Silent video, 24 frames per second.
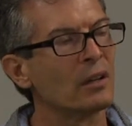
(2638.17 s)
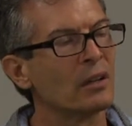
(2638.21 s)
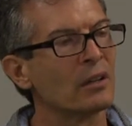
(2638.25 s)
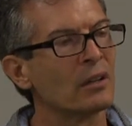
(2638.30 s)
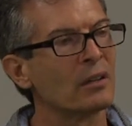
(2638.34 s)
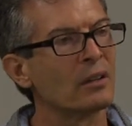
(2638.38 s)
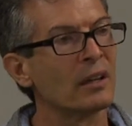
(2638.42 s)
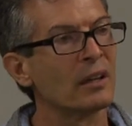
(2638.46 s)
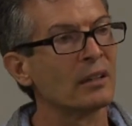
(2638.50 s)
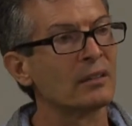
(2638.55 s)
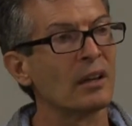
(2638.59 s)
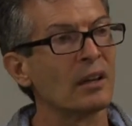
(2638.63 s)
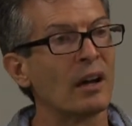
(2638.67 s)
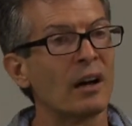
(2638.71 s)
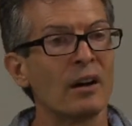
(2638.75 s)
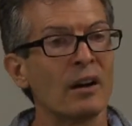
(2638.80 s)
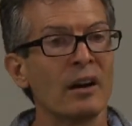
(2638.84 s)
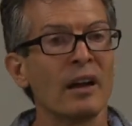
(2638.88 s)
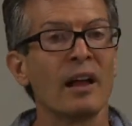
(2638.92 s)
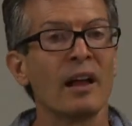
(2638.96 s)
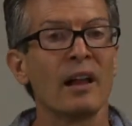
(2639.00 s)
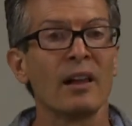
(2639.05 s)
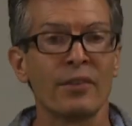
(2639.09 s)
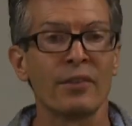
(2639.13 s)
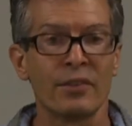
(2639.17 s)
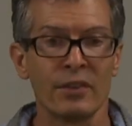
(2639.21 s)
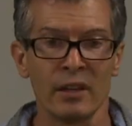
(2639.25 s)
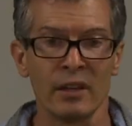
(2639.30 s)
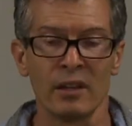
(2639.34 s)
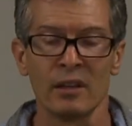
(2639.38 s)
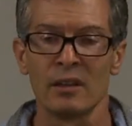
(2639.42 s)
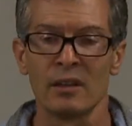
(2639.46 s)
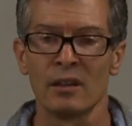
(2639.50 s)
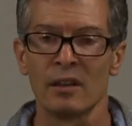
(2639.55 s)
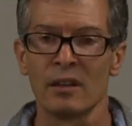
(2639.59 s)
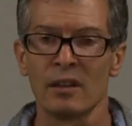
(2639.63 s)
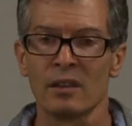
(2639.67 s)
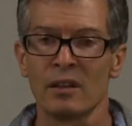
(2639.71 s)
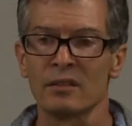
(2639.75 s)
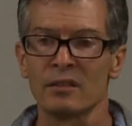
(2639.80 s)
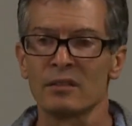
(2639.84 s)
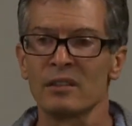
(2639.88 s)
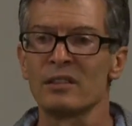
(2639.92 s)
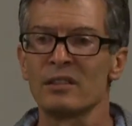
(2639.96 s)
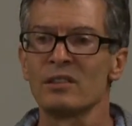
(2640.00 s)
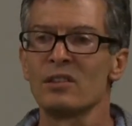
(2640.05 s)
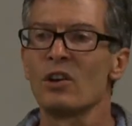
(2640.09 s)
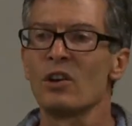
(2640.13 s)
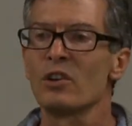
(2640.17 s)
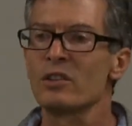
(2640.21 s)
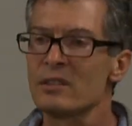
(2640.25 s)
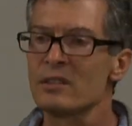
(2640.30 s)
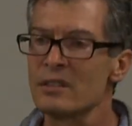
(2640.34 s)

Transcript: that are healthy, that are not